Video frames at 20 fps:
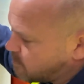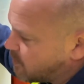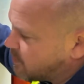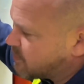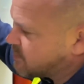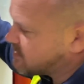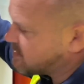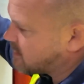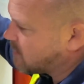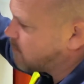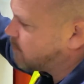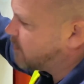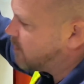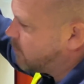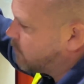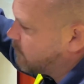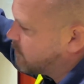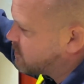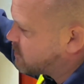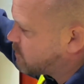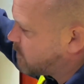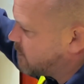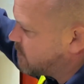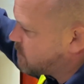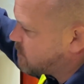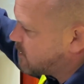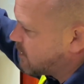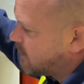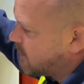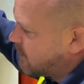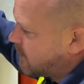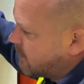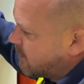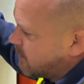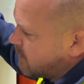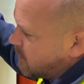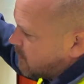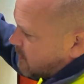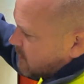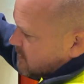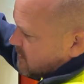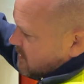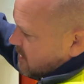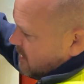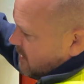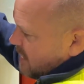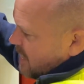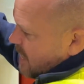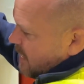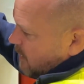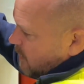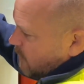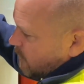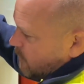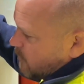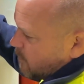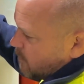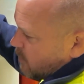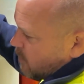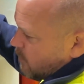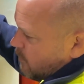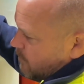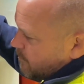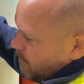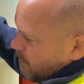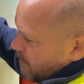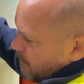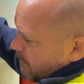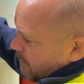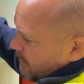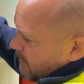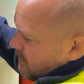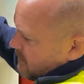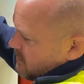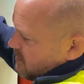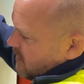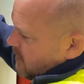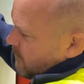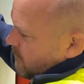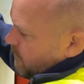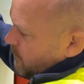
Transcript: but it's still below the switch. You can see the angle of the boom. You can see the